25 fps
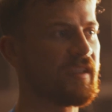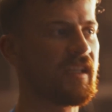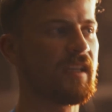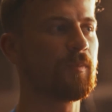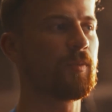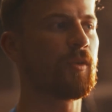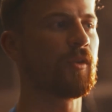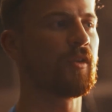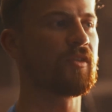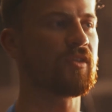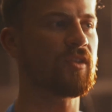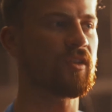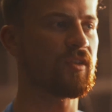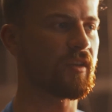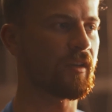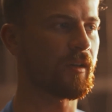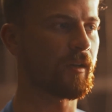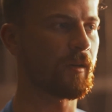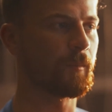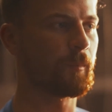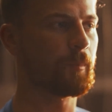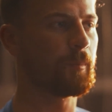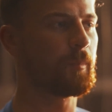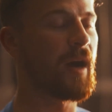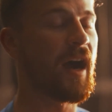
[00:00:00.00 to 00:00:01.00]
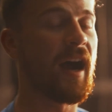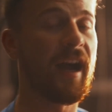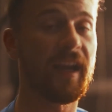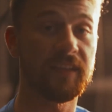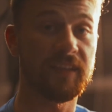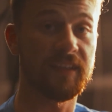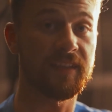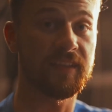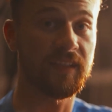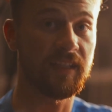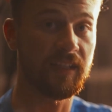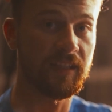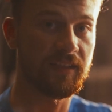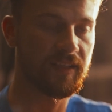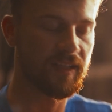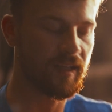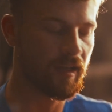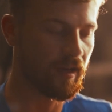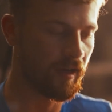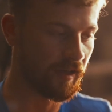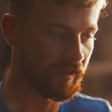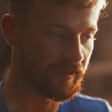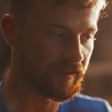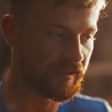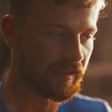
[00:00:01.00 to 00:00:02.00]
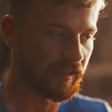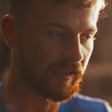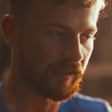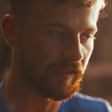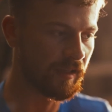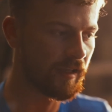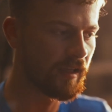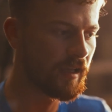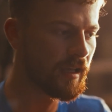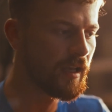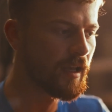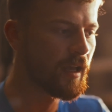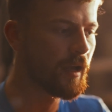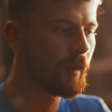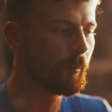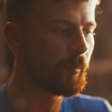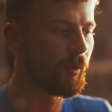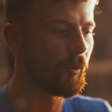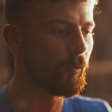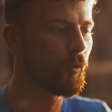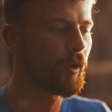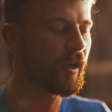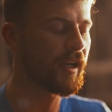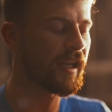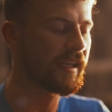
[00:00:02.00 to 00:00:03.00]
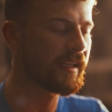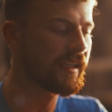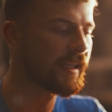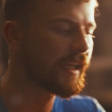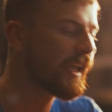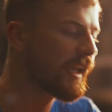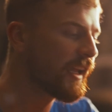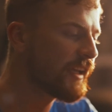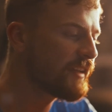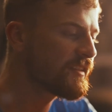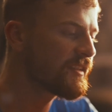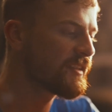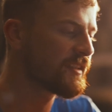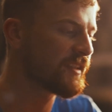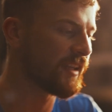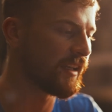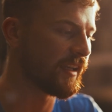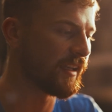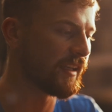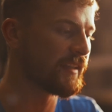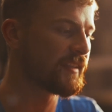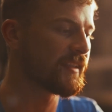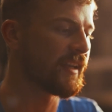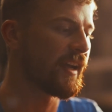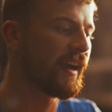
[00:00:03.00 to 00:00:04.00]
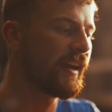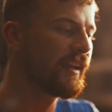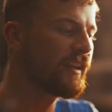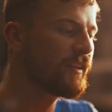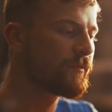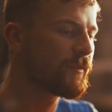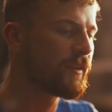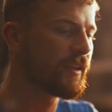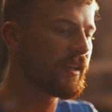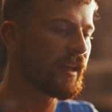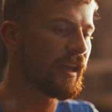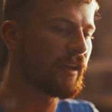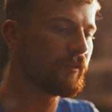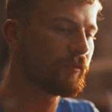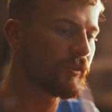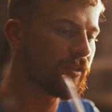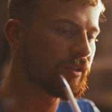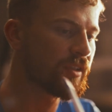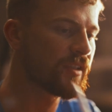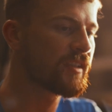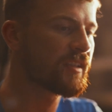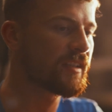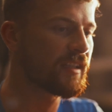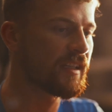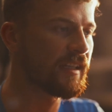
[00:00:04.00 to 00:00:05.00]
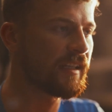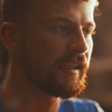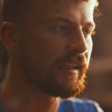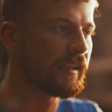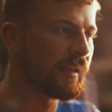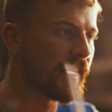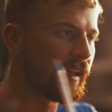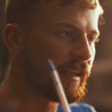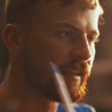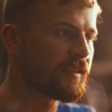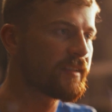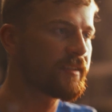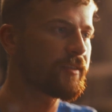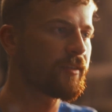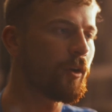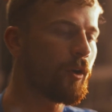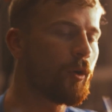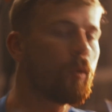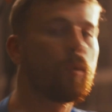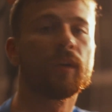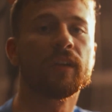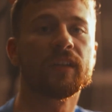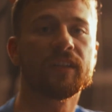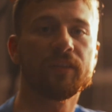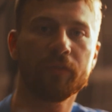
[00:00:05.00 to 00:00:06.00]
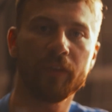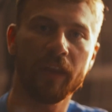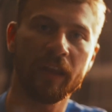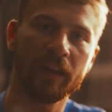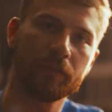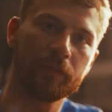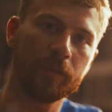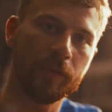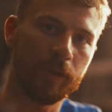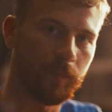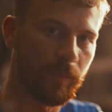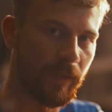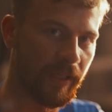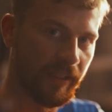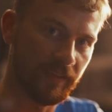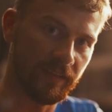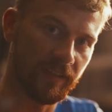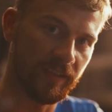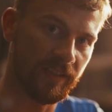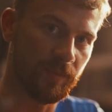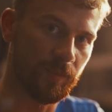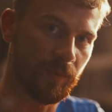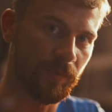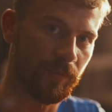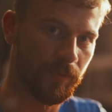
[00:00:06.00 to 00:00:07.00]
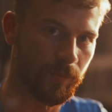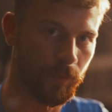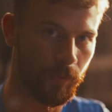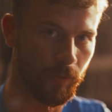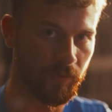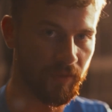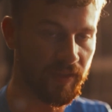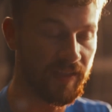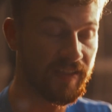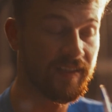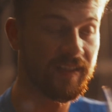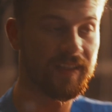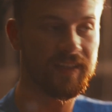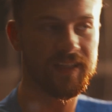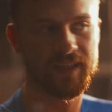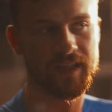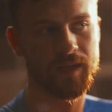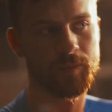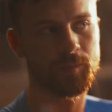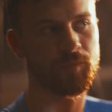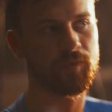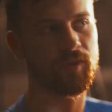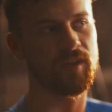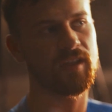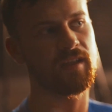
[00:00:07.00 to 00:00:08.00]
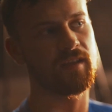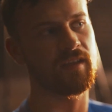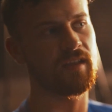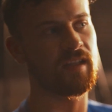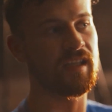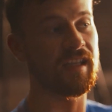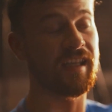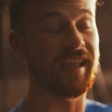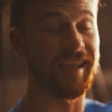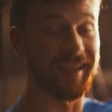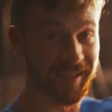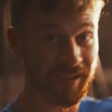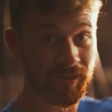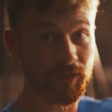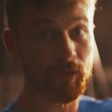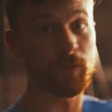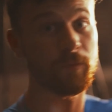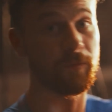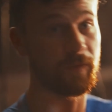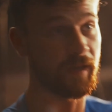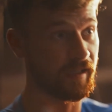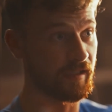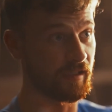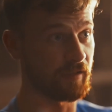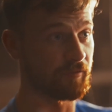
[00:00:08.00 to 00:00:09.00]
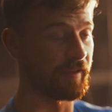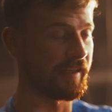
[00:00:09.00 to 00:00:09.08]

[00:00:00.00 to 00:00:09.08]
deeper into their behind the scenes content. But what I can say is I have never seen a Star Wars fan film like this before. This is completely innovative